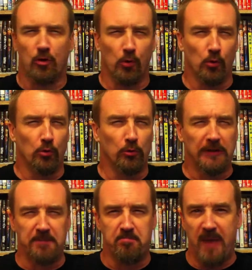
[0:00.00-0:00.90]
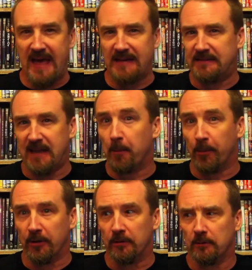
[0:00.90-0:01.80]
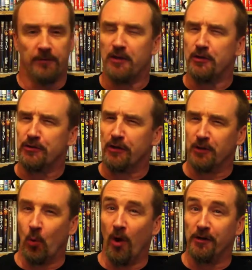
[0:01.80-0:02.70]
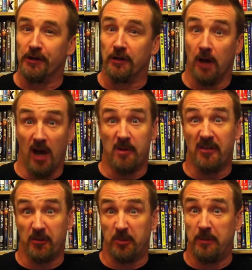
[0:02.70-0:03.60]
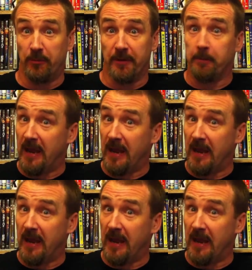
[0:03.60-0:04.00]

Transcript: cruel, and bad-tempered that you start to wonder about the people that